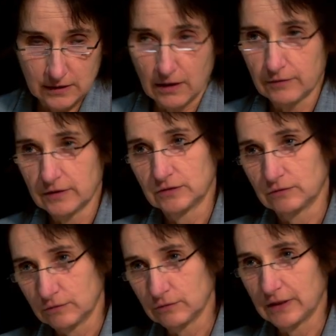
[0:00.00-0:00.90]

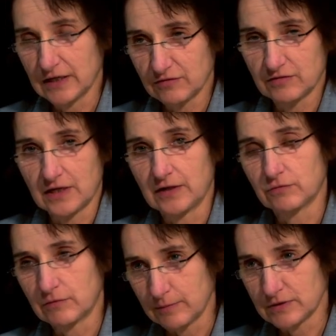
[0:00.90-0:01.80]
current or all
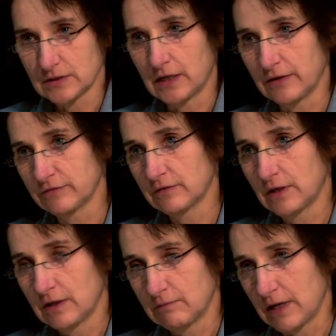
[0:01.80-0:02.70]
extant reptiles,
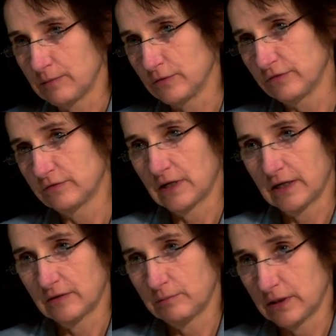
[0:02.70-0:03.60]
mammals,
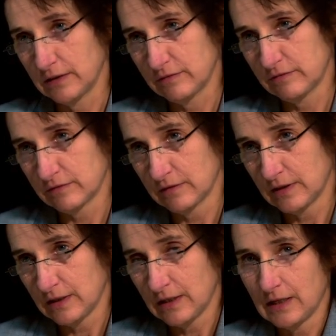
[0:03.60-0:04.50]
and birds.
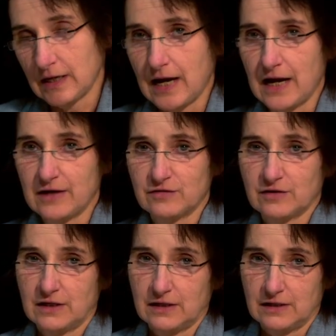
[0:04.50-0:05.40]

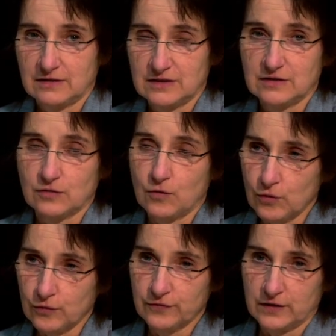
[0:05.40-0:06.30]
And indeed,
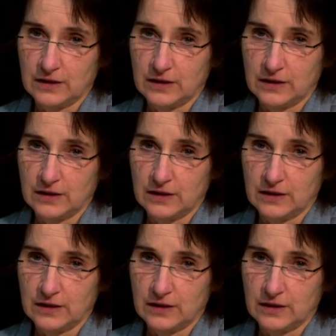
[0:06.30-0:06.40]
all